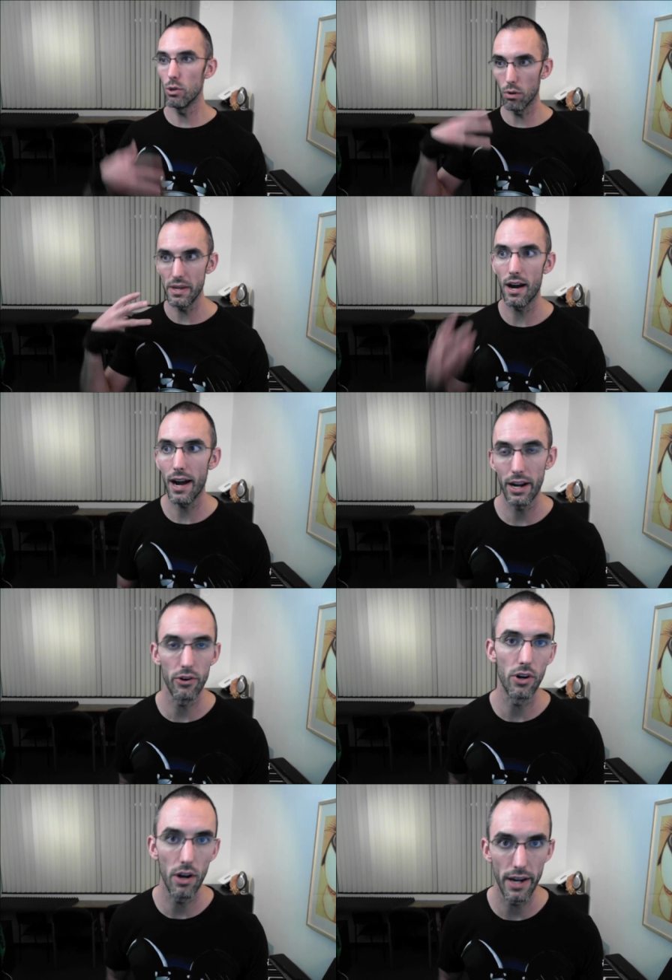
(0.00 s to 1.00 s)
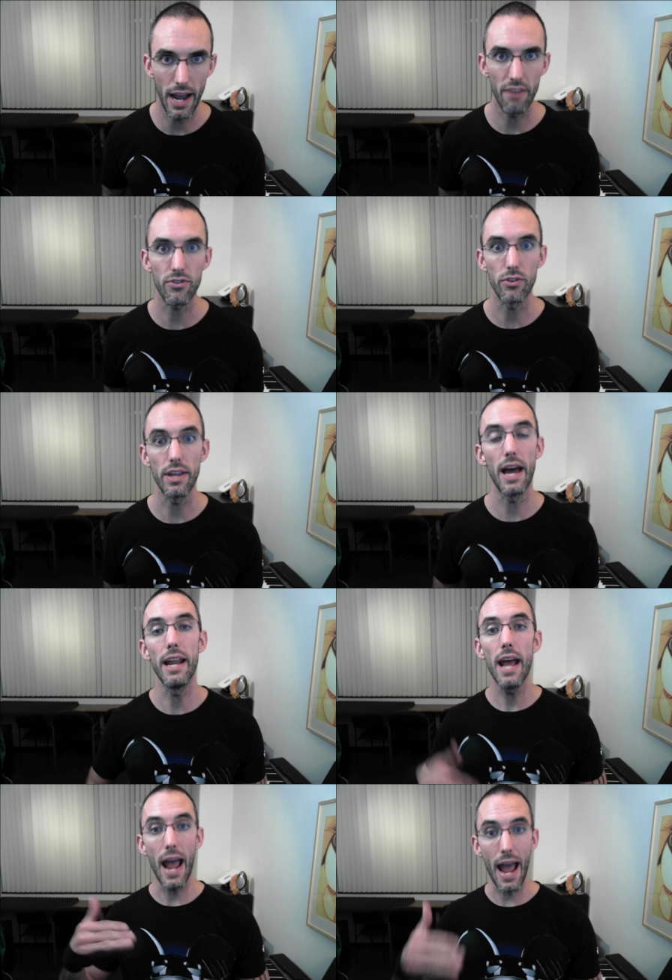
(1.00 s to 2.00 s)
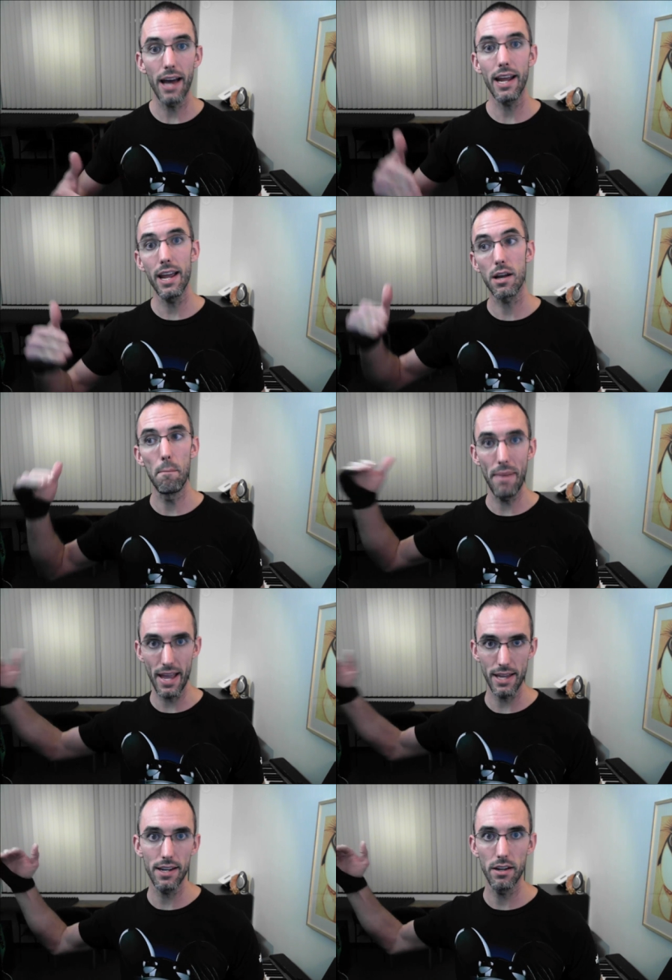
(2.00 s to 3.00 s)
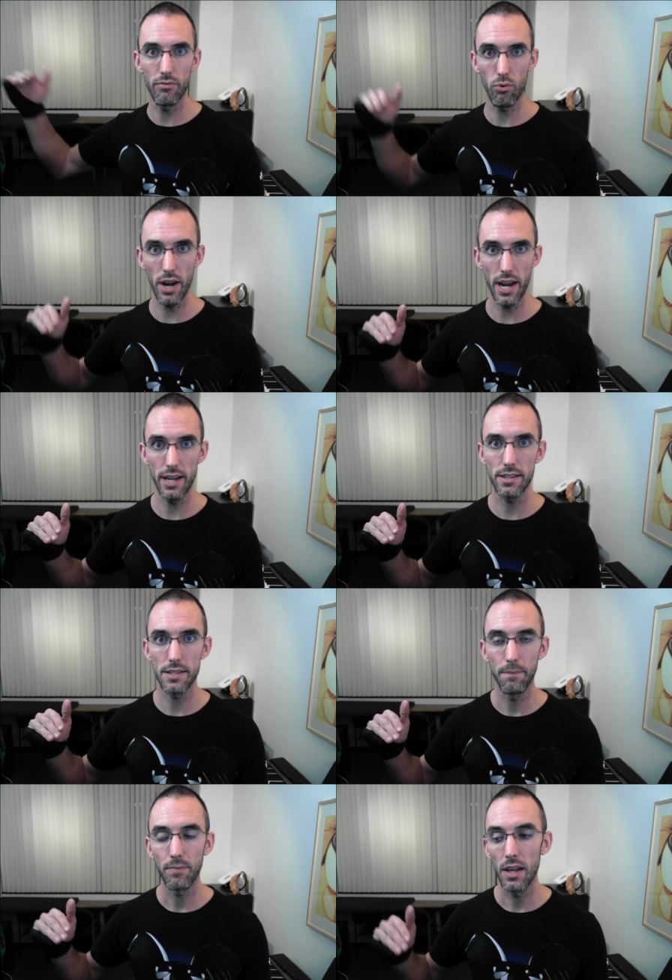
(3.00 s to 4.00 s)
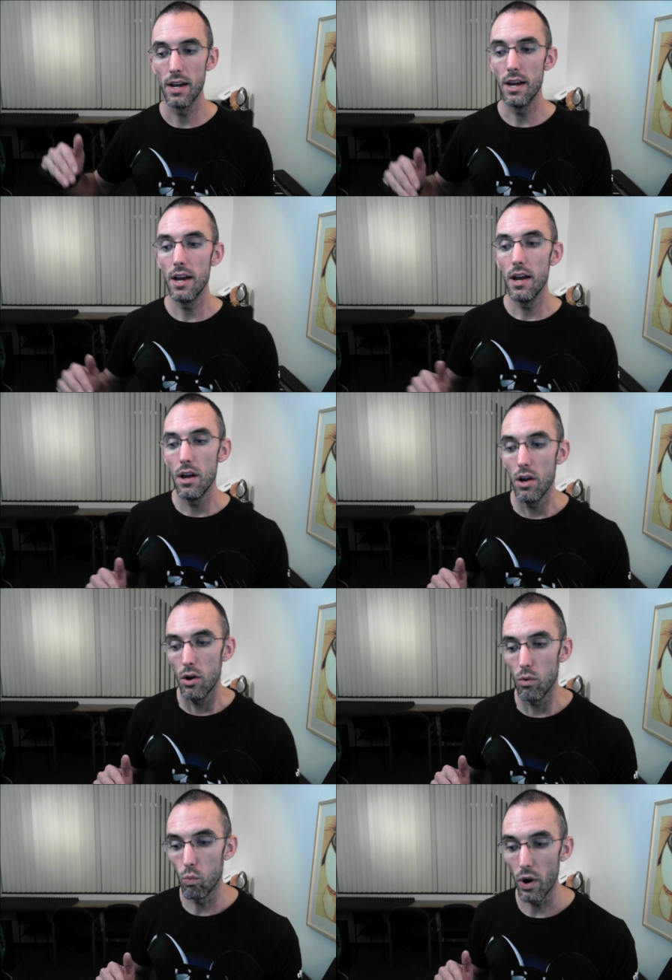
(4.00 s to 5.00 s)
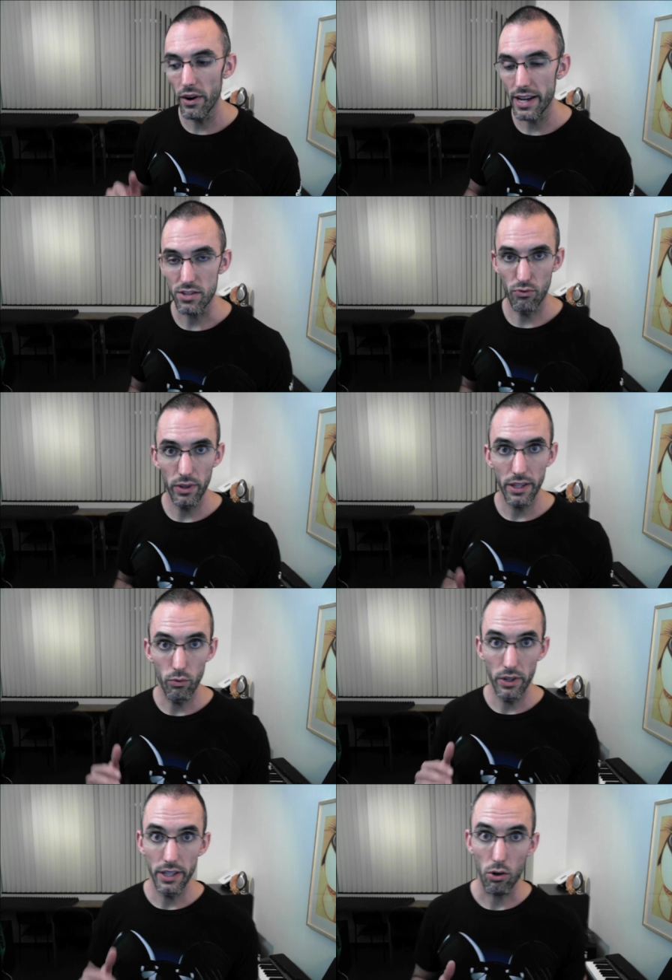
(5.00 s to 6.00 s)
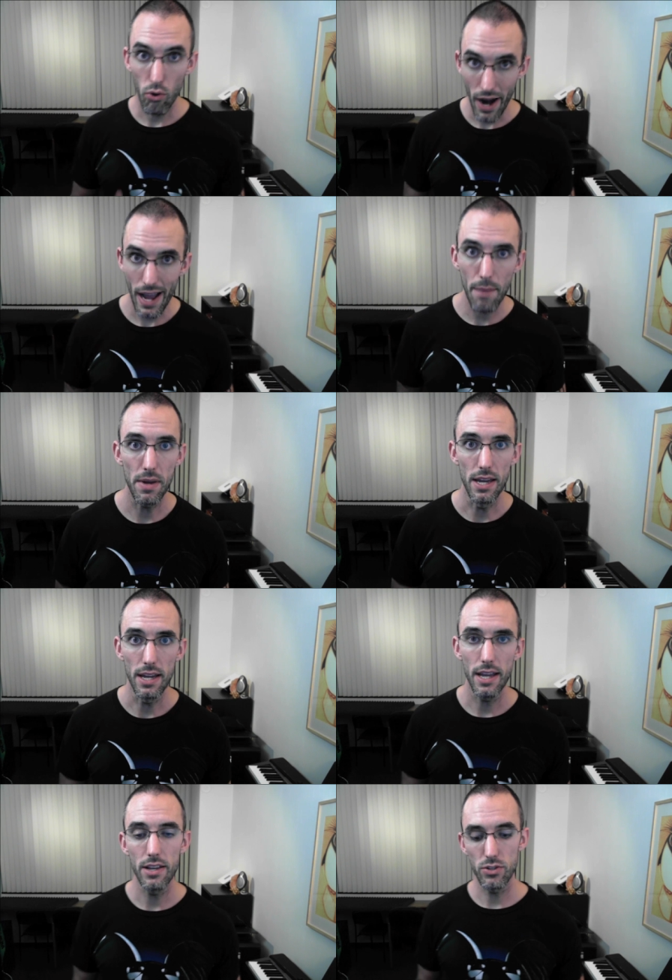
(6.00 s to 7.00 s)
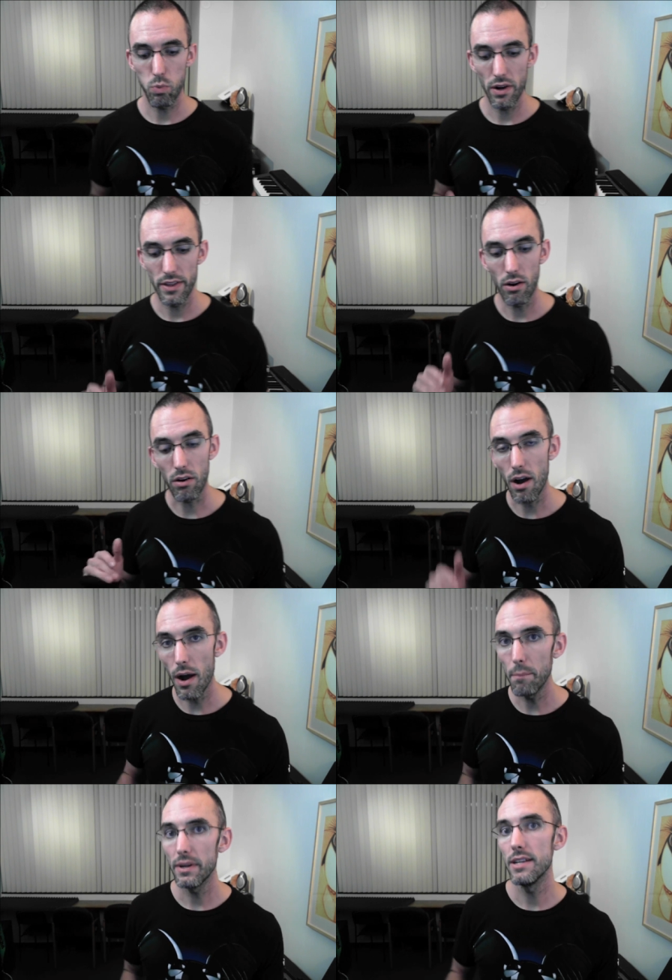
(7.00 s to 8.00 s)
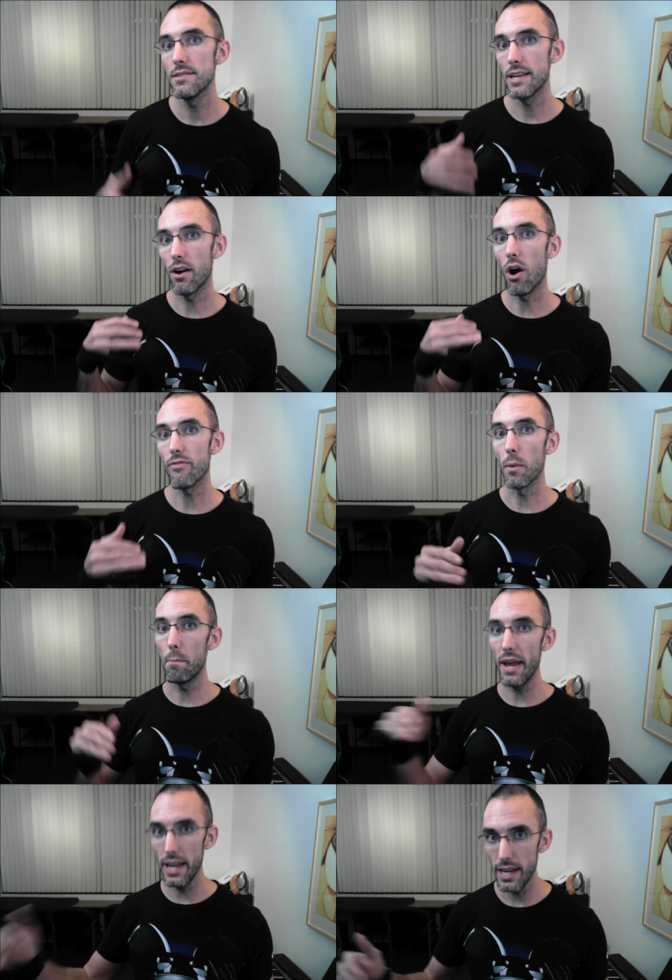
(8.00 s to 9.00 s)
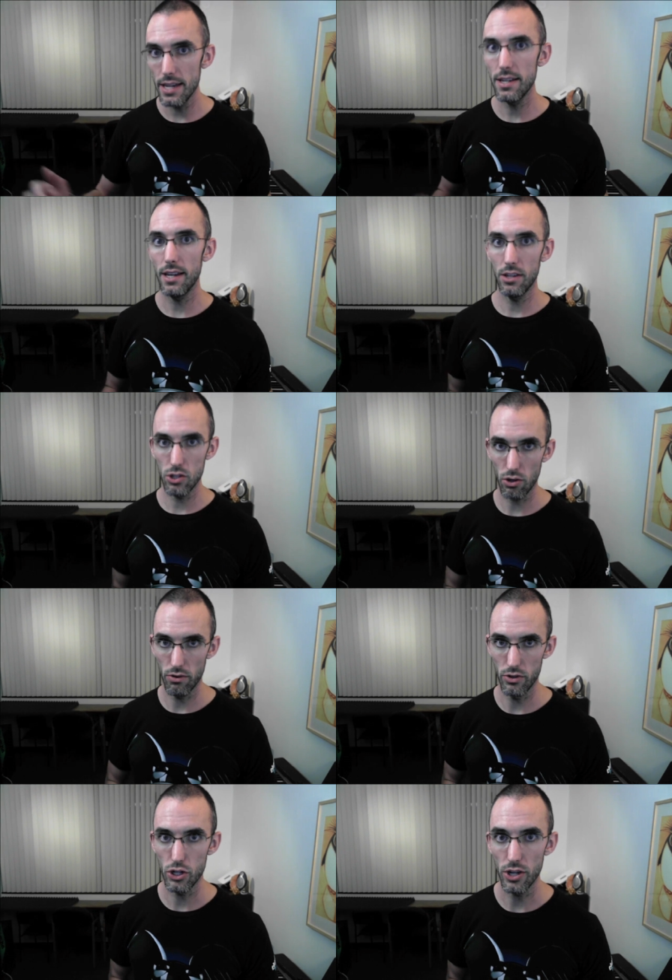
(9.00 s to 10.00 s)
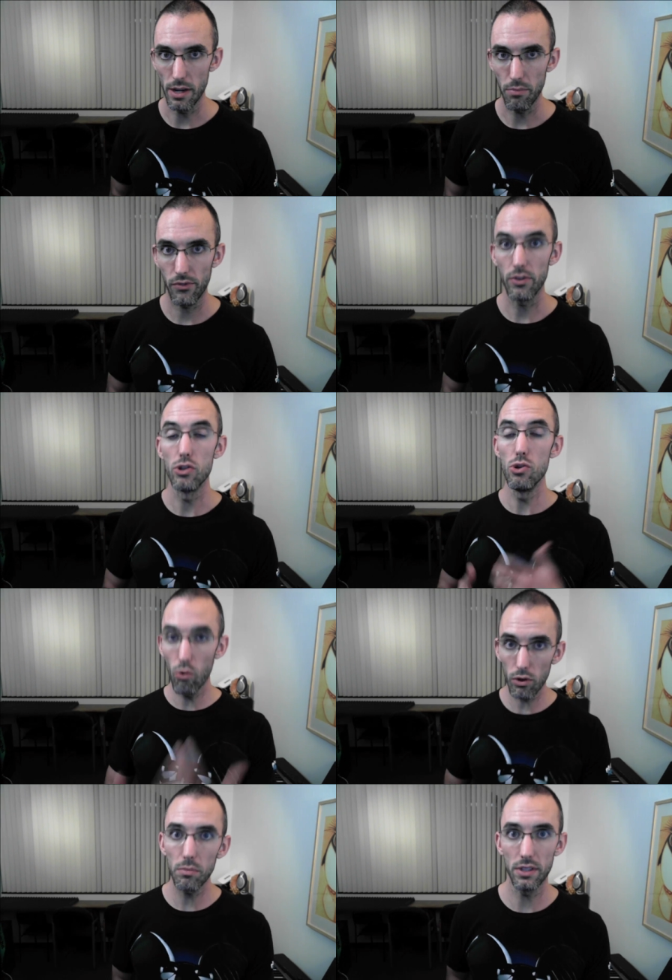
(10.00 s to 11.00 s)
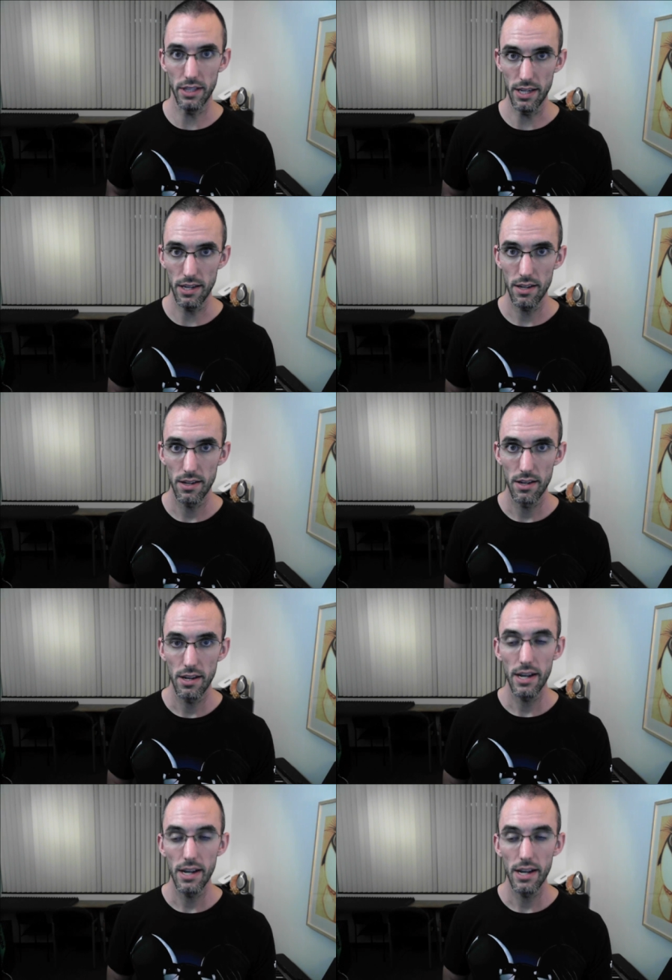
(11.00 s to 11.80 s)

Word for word: you will be hired on after that at a competitive rate. Where it gets really, really crappy is where there are companies that offer paid internships. Normally,